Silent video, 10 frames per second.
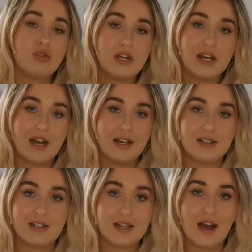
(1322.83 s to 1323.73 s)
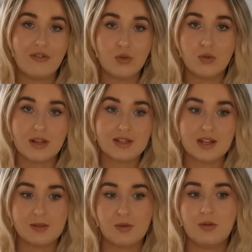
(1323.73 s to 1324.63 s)
really handy to have it all
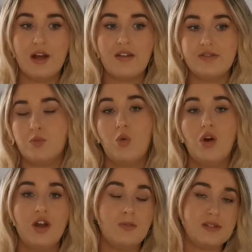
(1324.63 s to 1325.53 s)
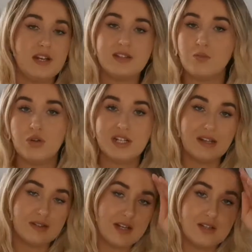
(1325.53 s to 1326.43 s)
accessible, and one upstairs and one
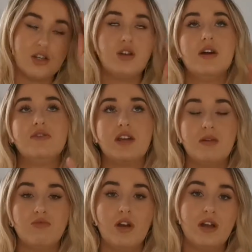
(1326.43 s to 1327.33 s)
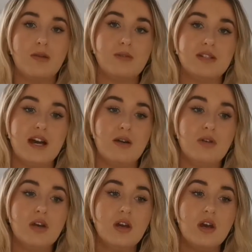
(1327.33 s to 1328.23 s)
downstairs, so you don't have to keep running up and
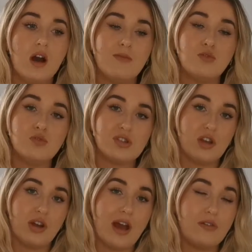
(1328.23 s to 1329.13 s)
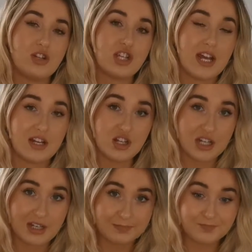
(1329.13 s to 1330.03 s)
down. I'm also going to have a
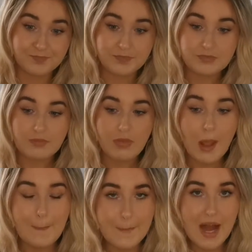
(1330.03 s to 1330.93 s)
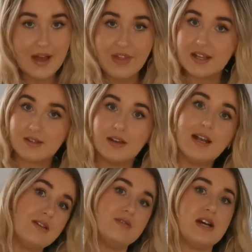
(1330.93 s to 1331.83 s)
changing mat that's going
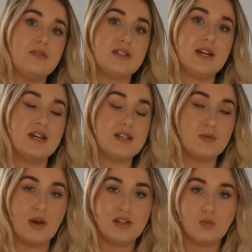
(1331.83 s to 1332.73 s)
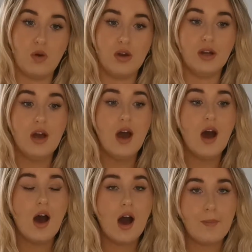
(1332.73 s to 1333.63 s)
to live downstairs as well as one
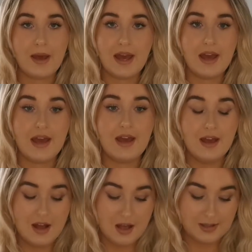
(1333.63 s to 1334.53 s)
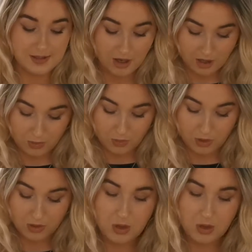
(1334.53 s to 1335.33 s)
up here, so